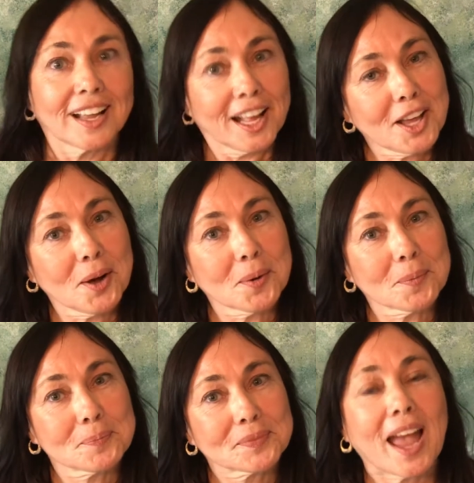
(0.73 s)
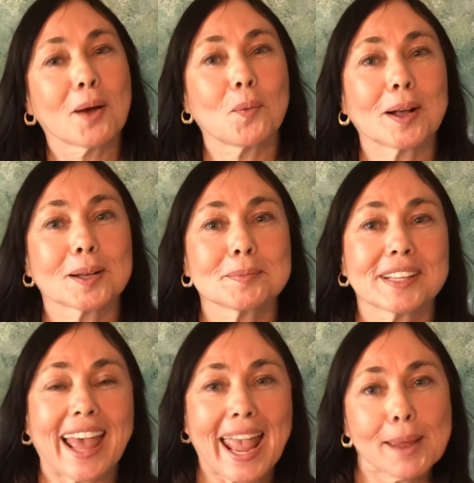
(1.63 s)
Hello, and welcome to
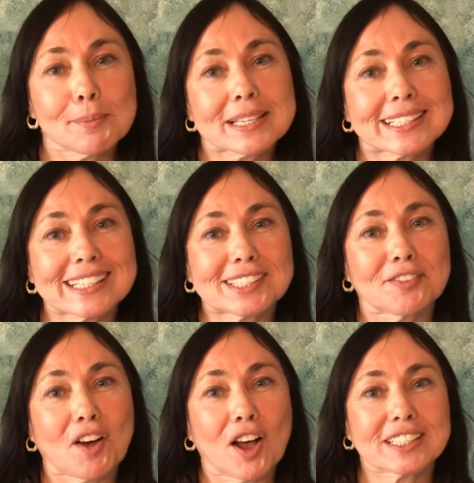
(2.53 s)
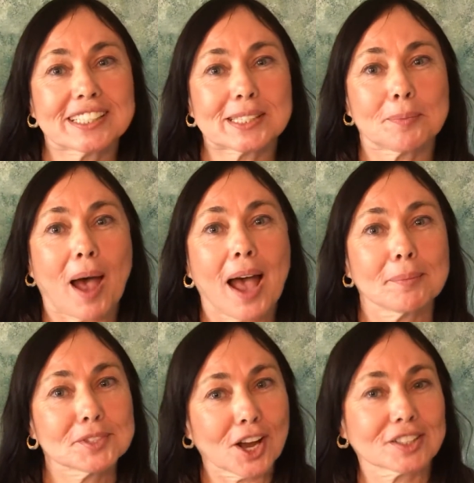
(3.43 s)
the ABCs of Autism.
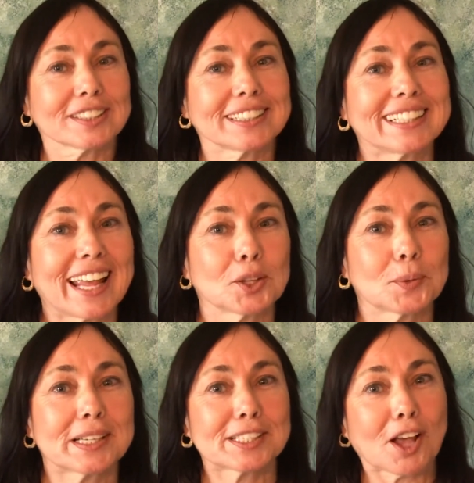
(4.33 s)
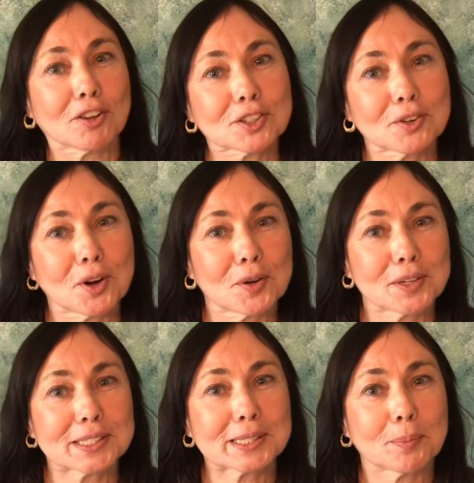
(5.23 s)
I'm Dr. Lynette Louise, also known
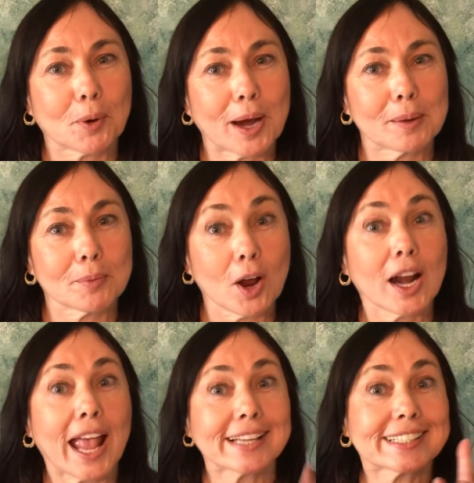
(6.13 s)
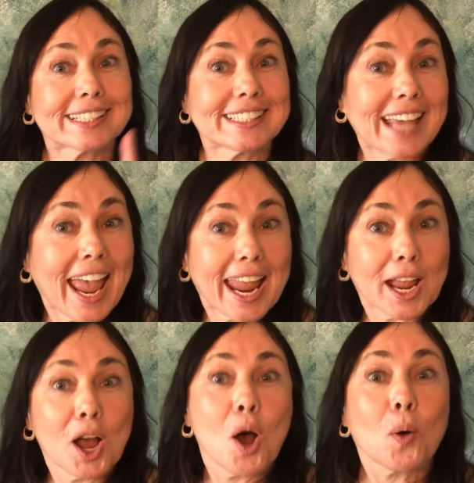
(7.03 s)
as the Brain Broad, and today
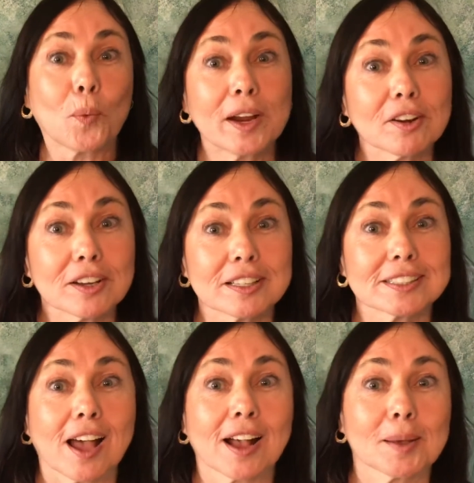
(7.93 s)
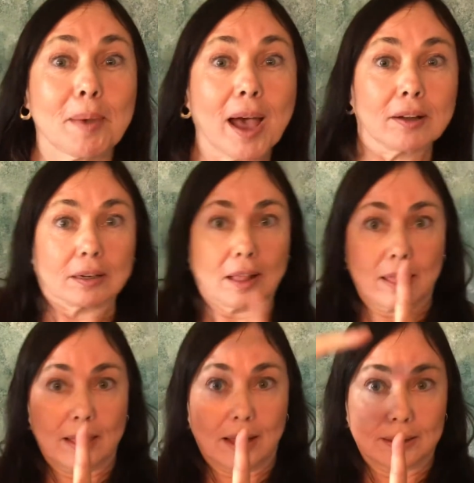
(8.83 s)
we are going to talk about
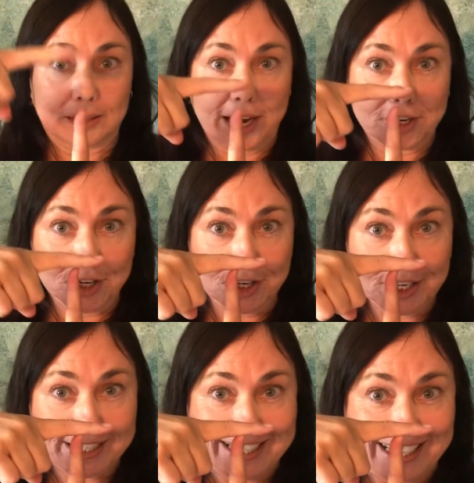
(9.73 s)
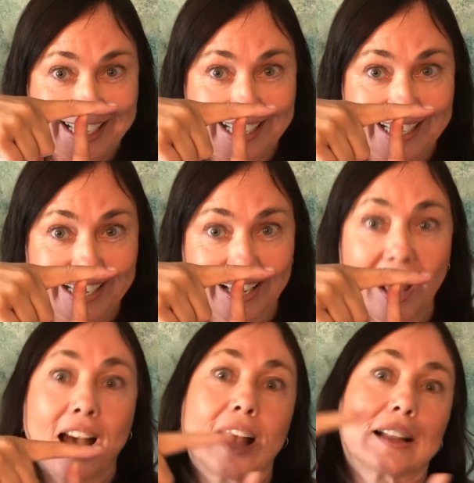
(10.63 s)
the letter T.
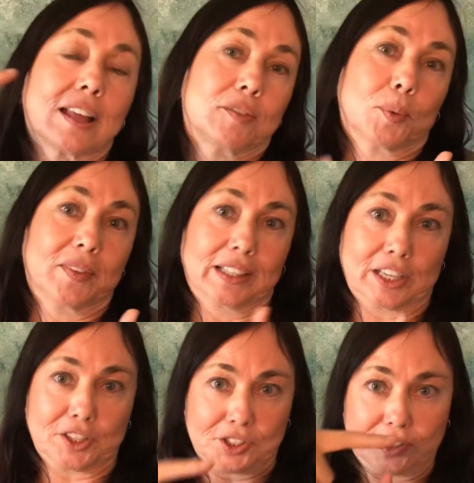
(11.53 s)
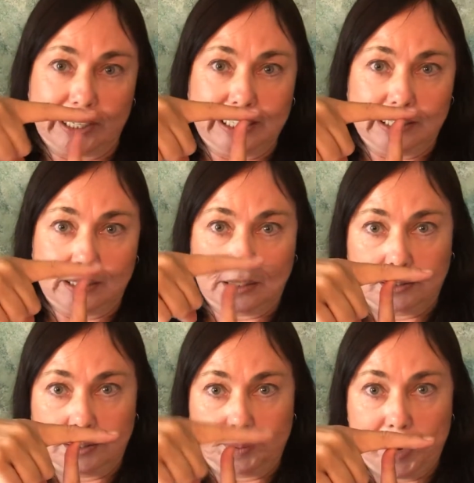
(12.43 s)
I love it when the letters are easy
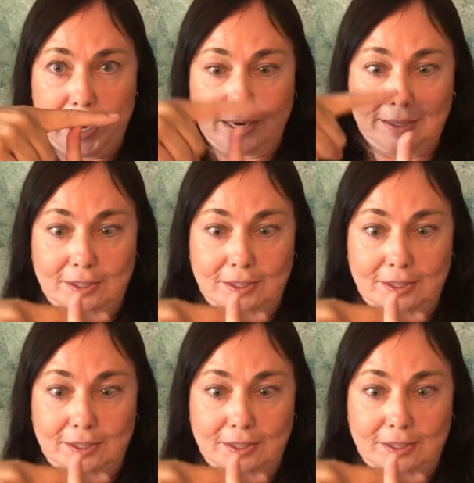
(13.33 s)
to make,